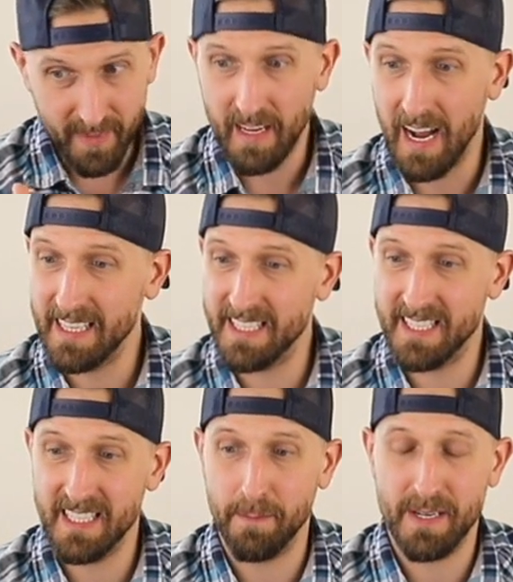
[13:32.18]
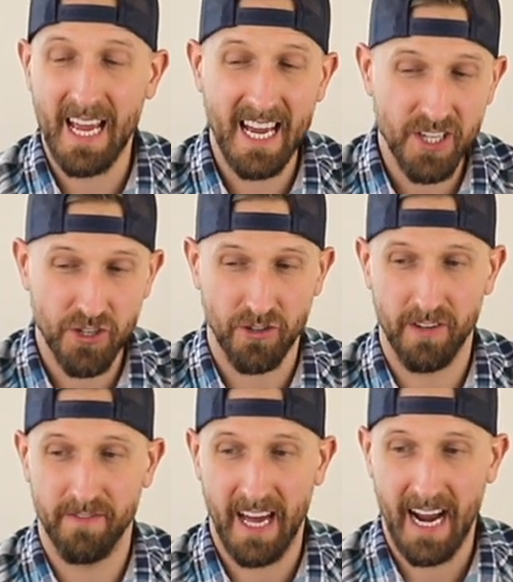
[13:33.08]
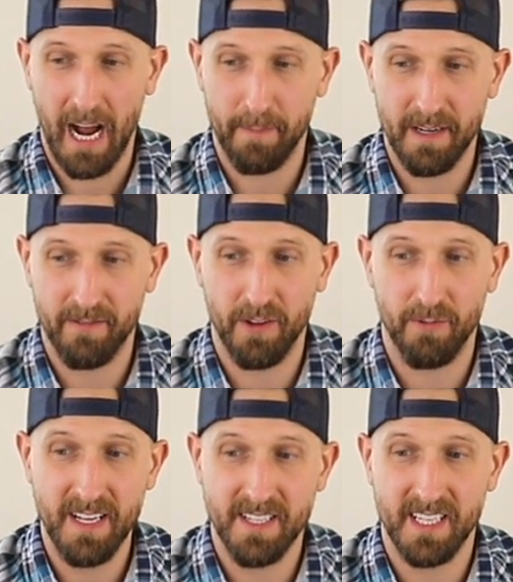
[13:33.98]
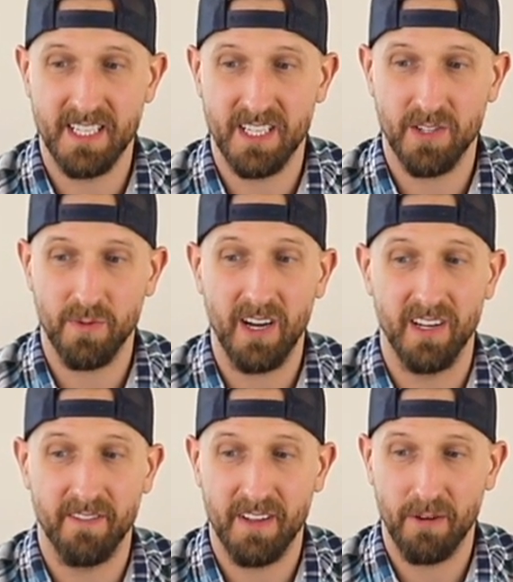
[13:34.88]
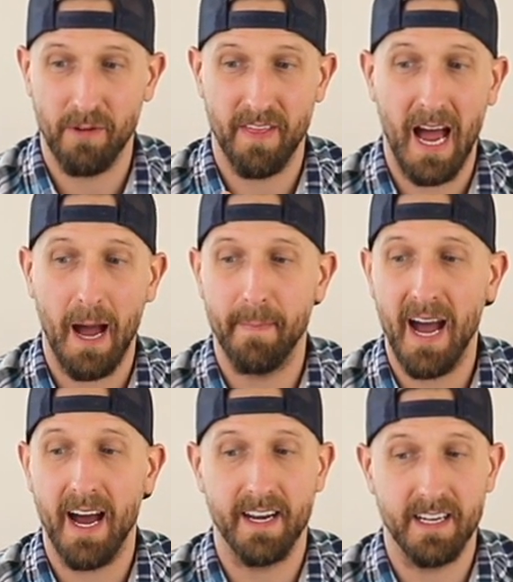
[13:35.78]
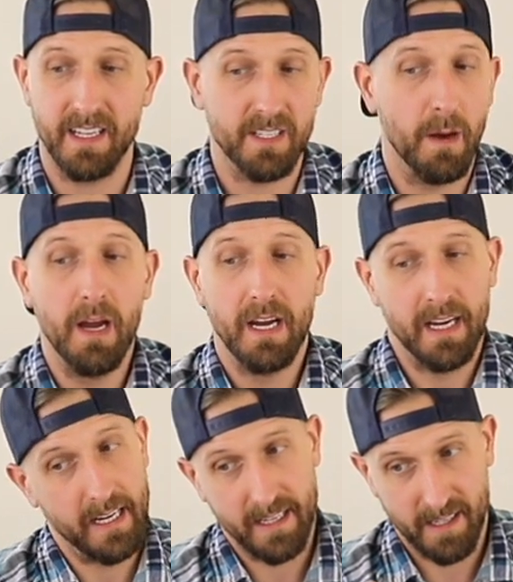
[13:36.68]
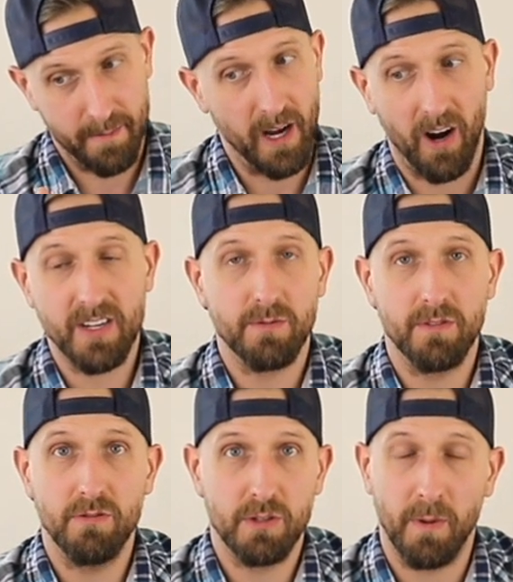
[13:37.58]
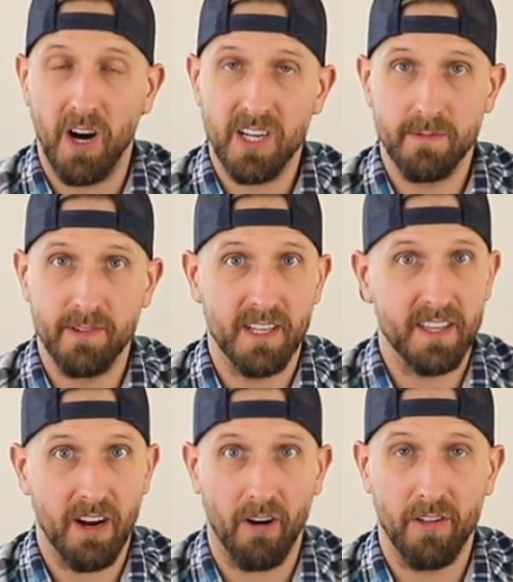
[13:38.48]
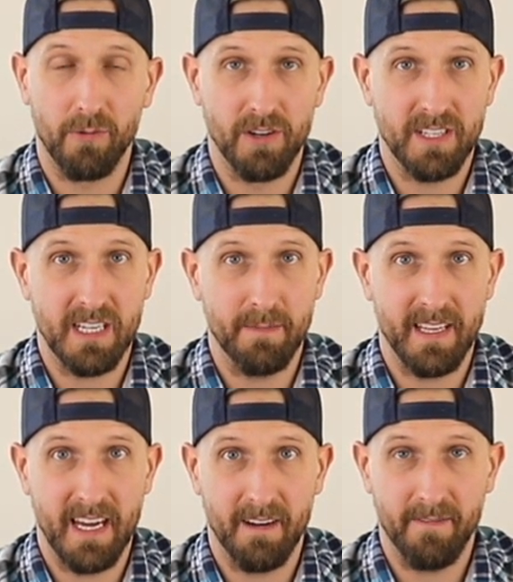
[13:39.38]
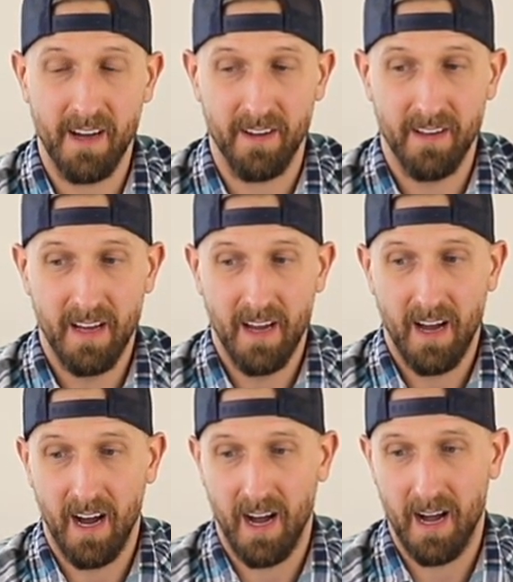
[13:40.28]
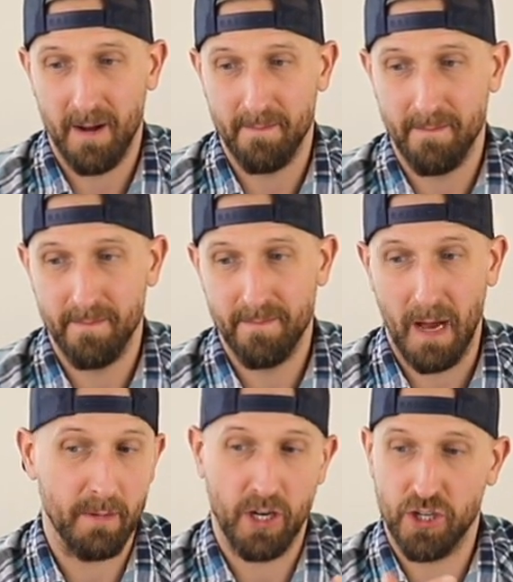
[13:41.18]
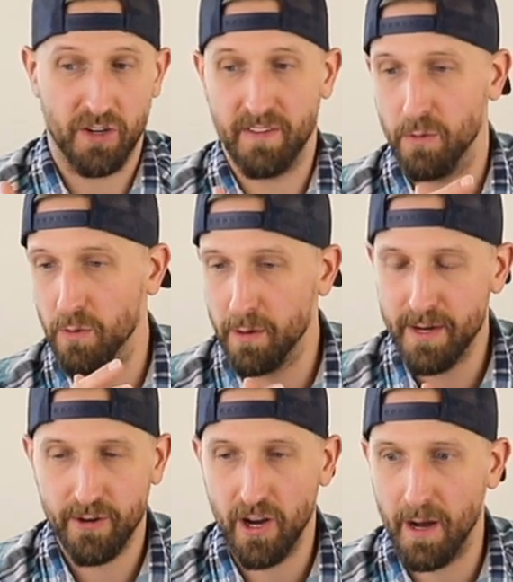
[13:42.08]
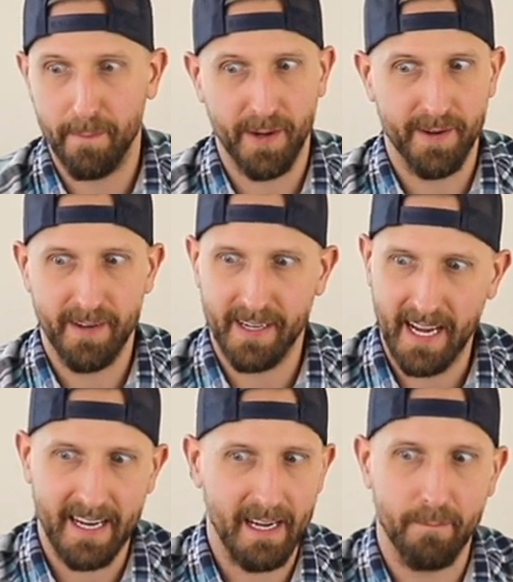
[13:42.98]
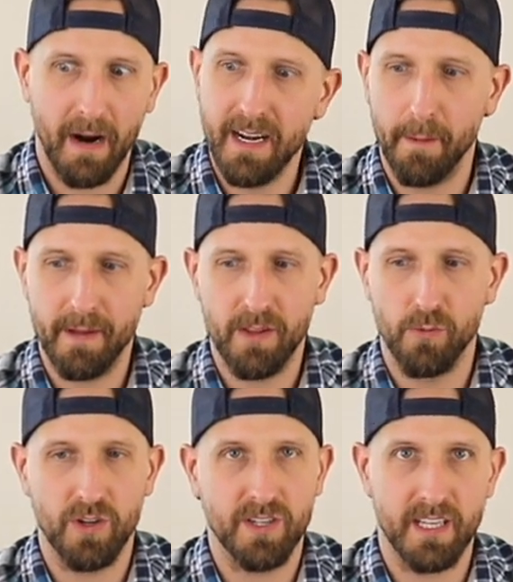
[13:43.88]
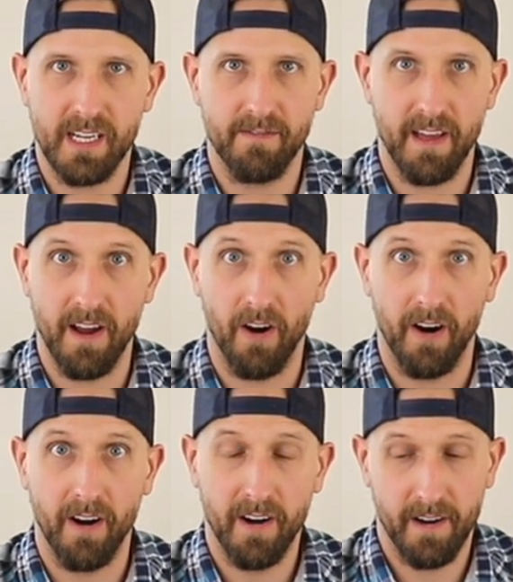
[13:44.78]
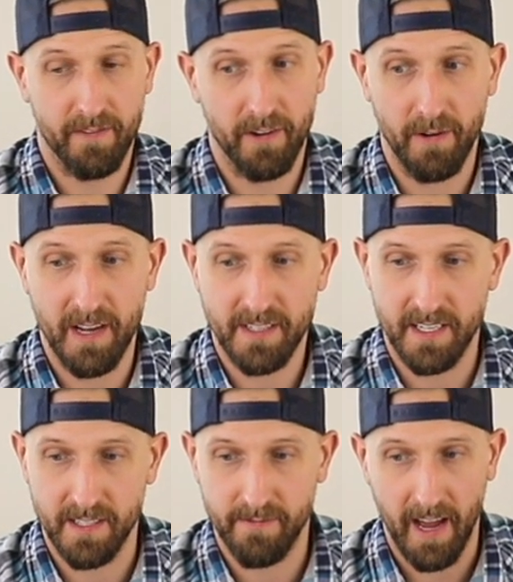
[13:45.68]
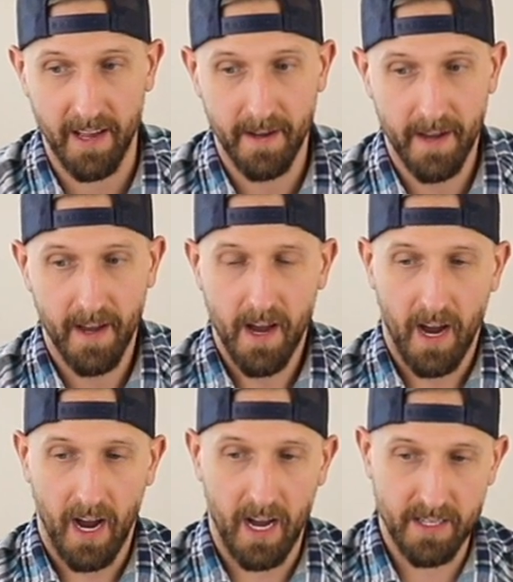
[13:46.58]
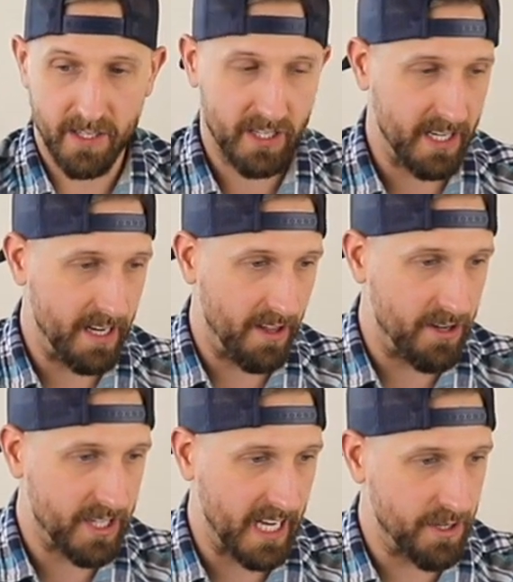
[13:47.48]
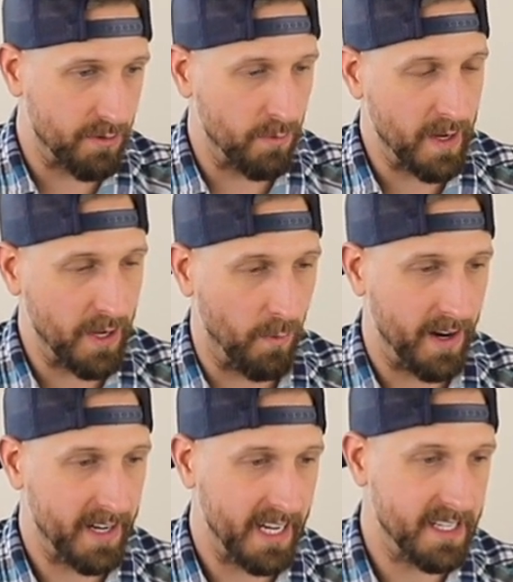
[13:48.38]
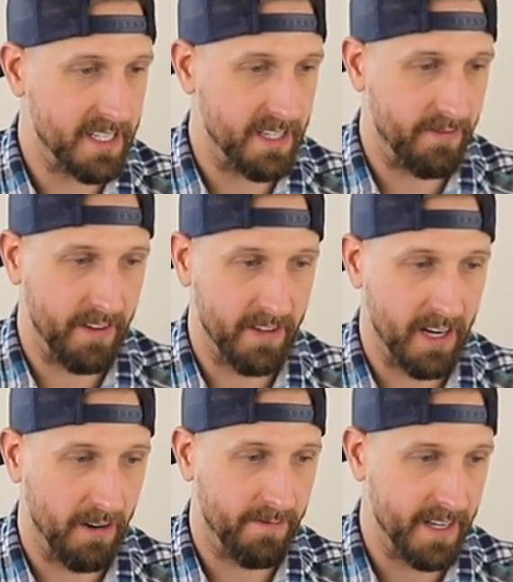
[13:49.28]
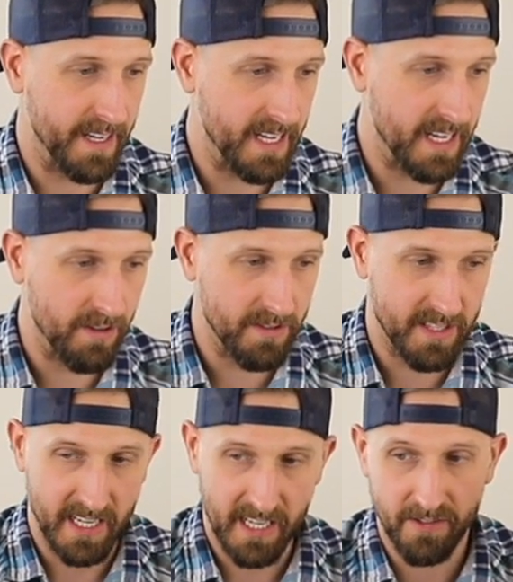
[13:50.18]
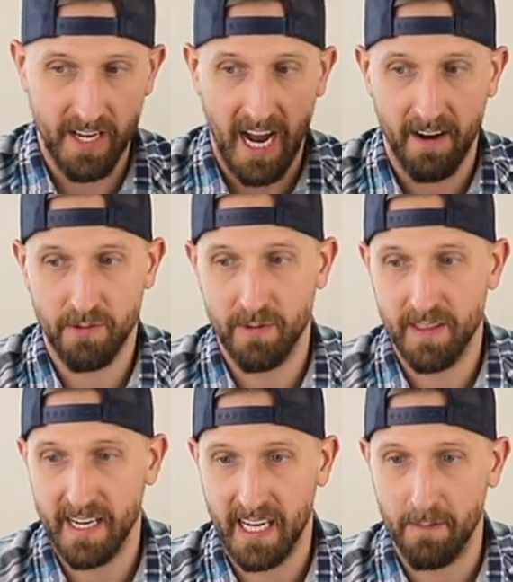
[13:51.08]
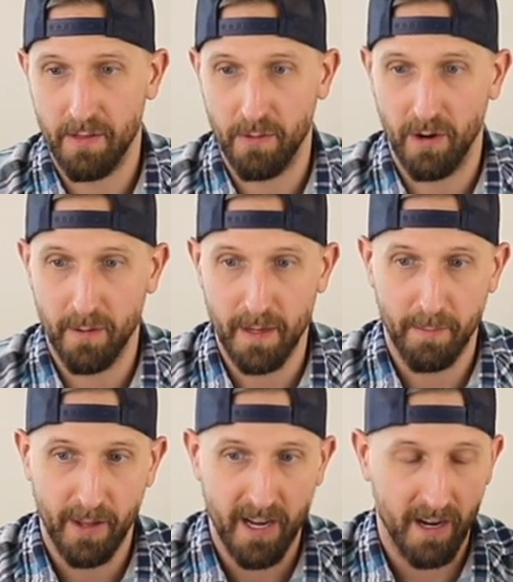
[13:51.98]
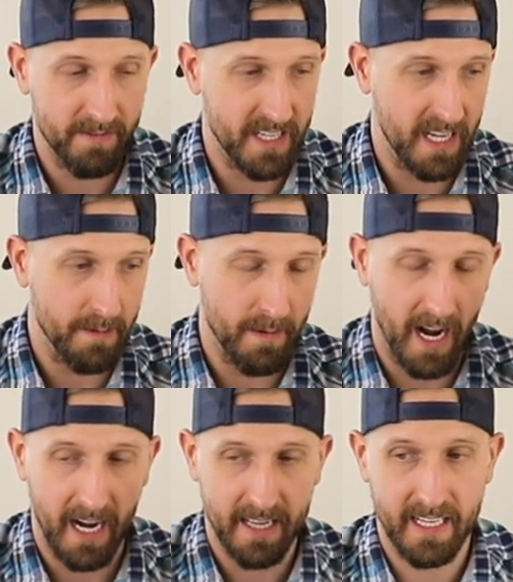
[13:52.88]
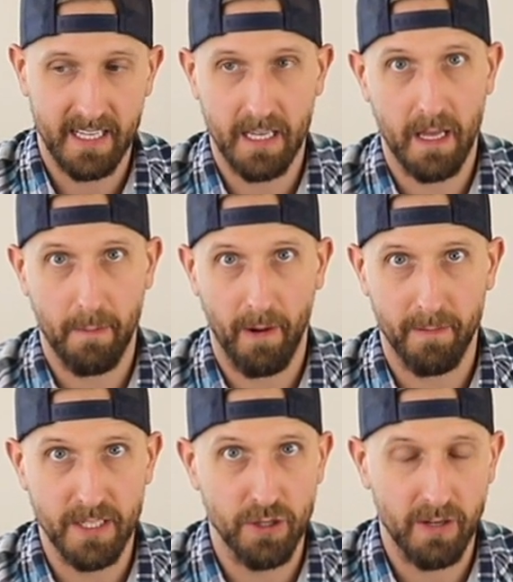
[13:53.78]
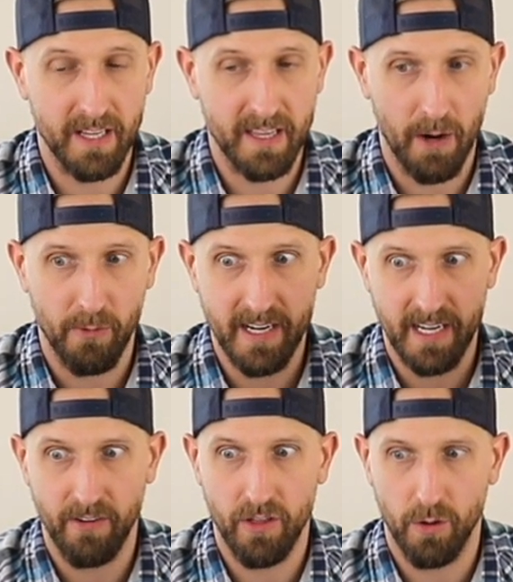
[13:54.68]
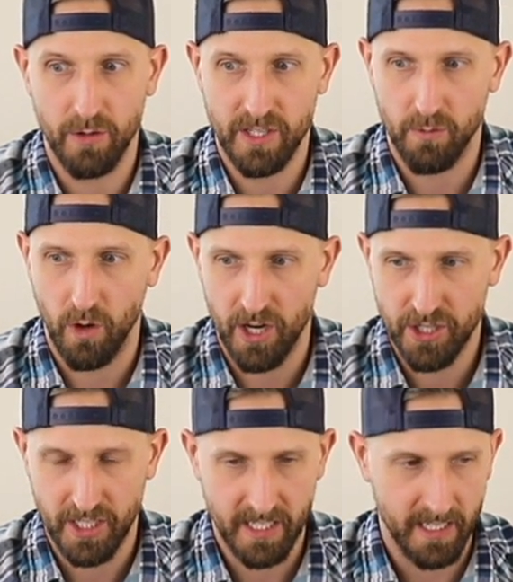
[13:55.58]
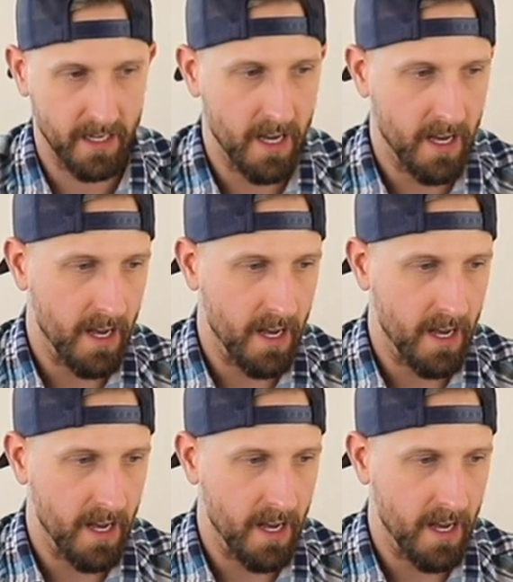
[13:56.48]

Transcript: I could see the potential of that happening for the Redskins as well if they were that bad. And it's, to be honest with you, it's possible that they are the worst team in the NFL. I'm not sure if they will be or not, but again, it might not be the worst thing if they are, if you're a Redskins fan. So let's get into their schedule. Week one against the Philadelphia Eagles. The Eagles have to win that game if they want to be a playoff team. I think that they probably do get that win, even though it's in Washington.